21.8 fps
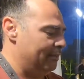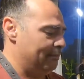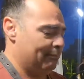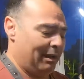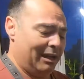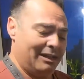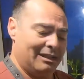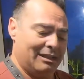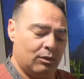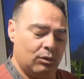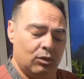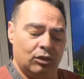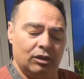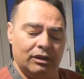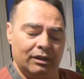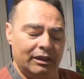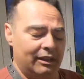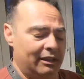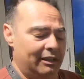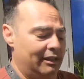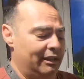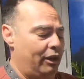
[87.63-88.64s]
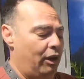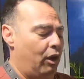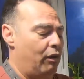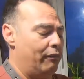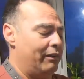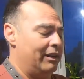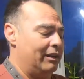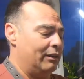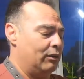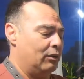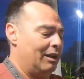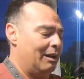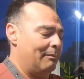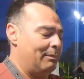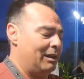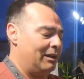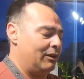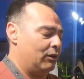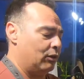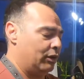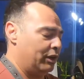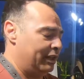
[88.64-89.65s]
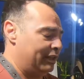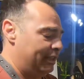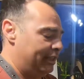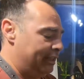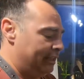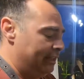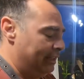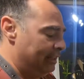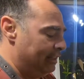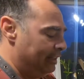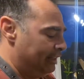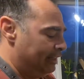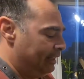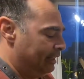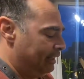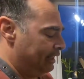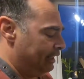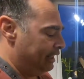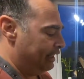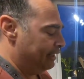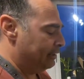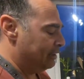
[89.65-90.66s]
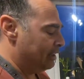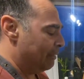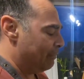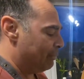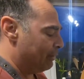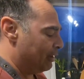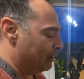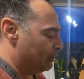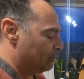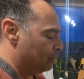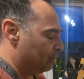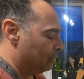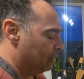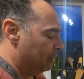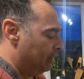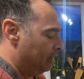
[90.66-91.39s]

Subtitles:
But it's good the oven is gonna be already in temperature.